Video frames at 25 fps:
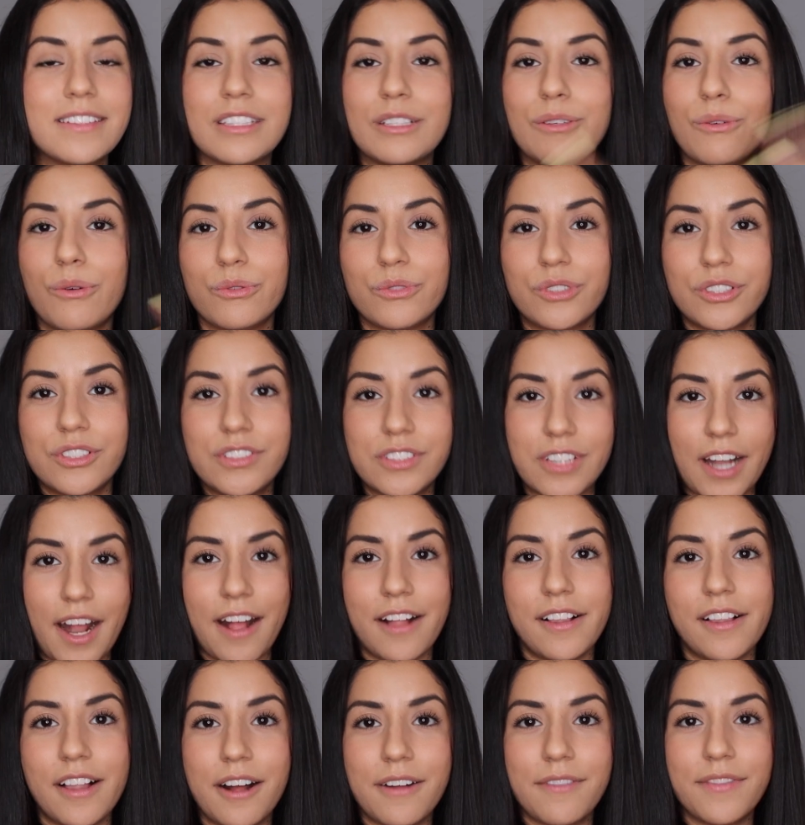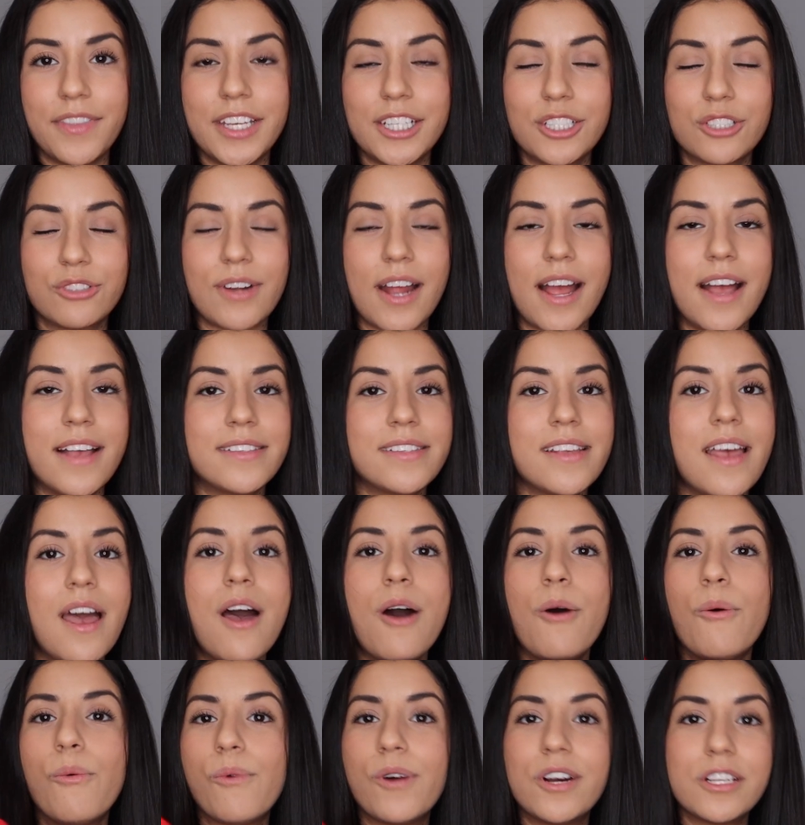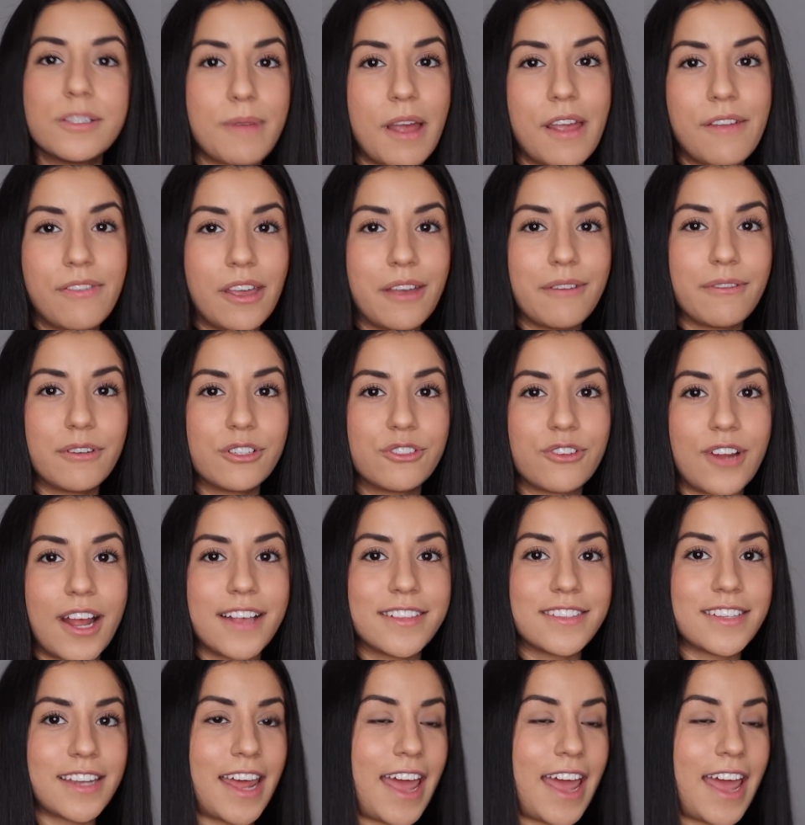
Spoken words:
The older style of this dress was my favorite dress,